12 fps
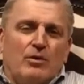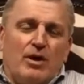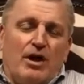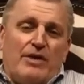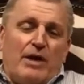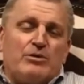
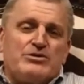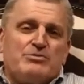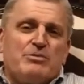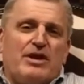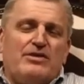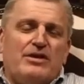Well, that
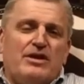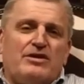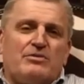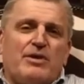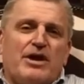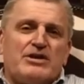wasn't the
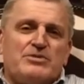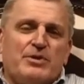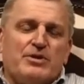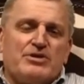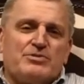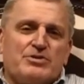end of my
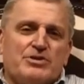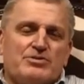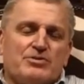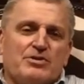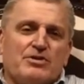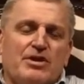experience with
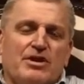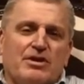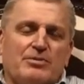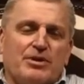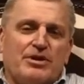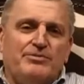this recruiting
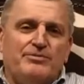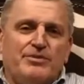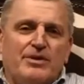company.